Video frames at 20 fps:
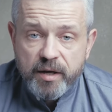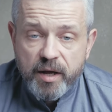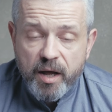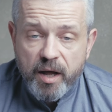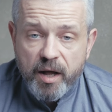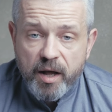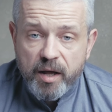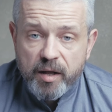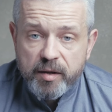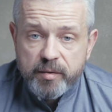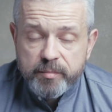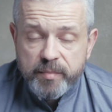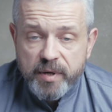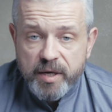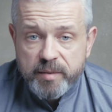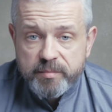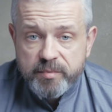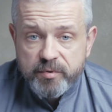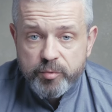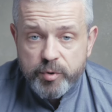And
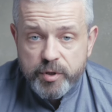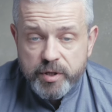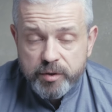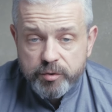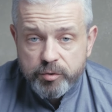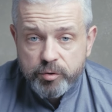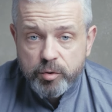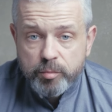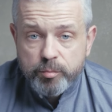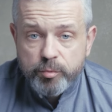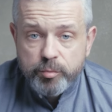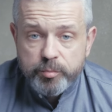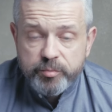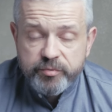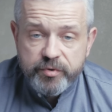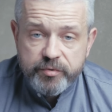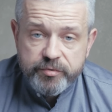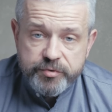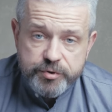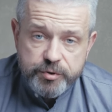maybe we can come up
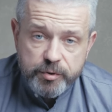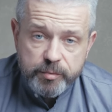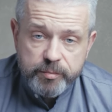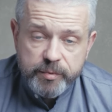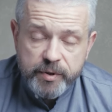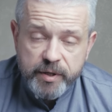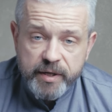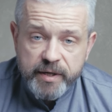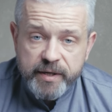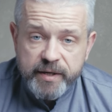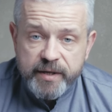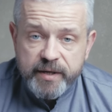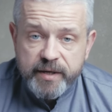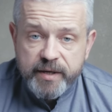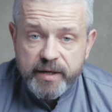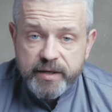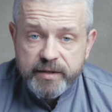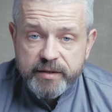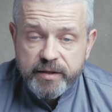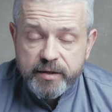with some
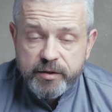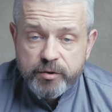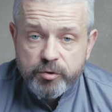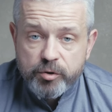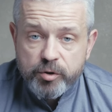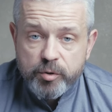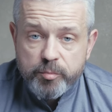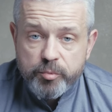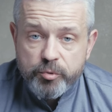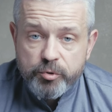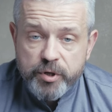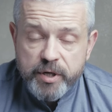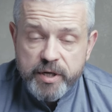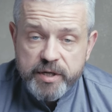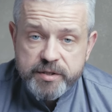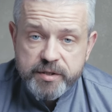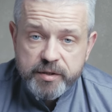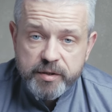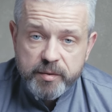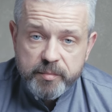kind of
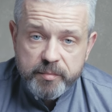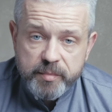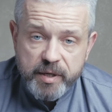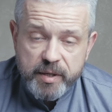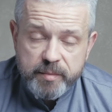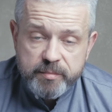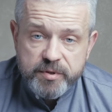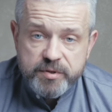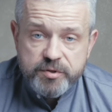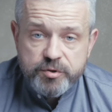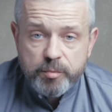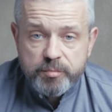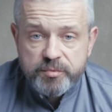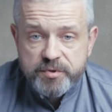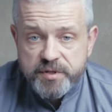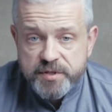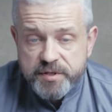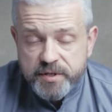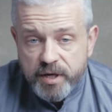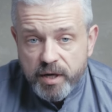collaboration and maybe some
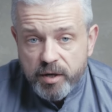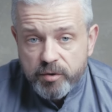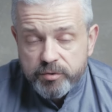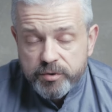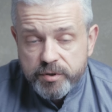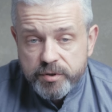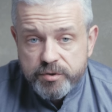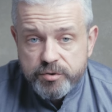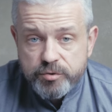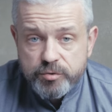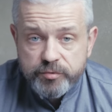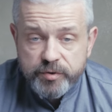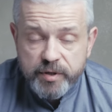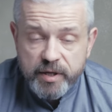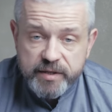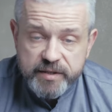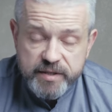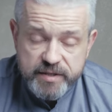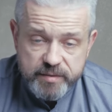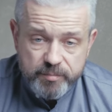discount and stuff
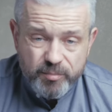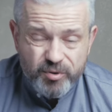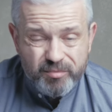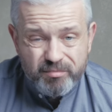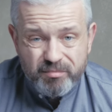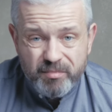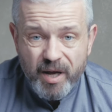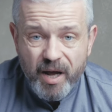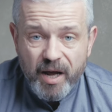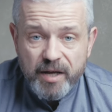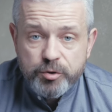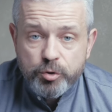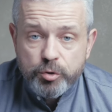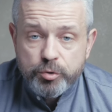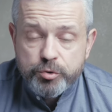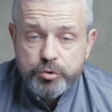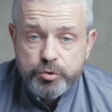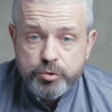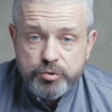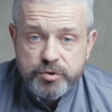like this. But I
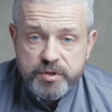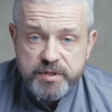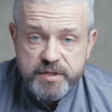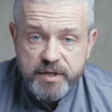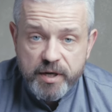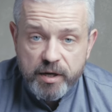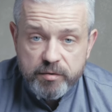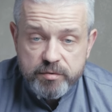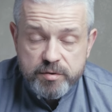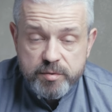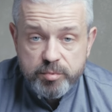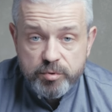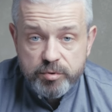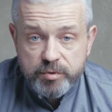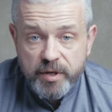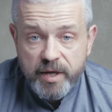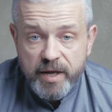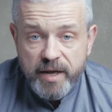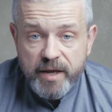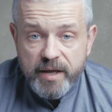don't do discounts, but
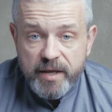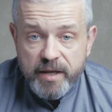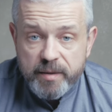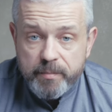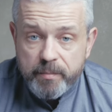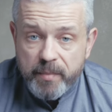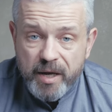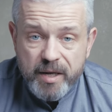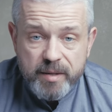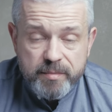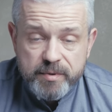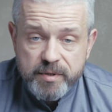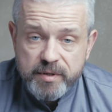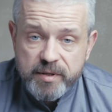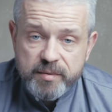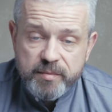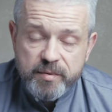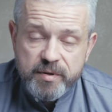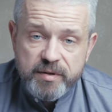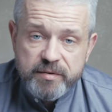it might
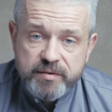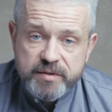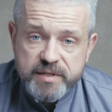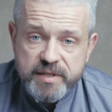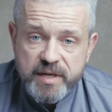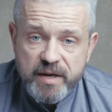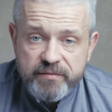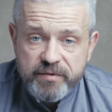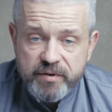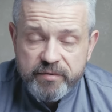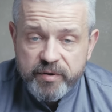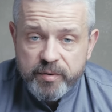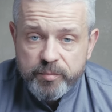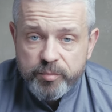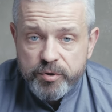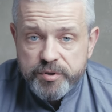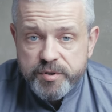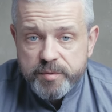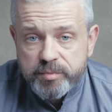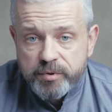be, it's everything
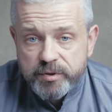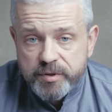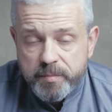possible.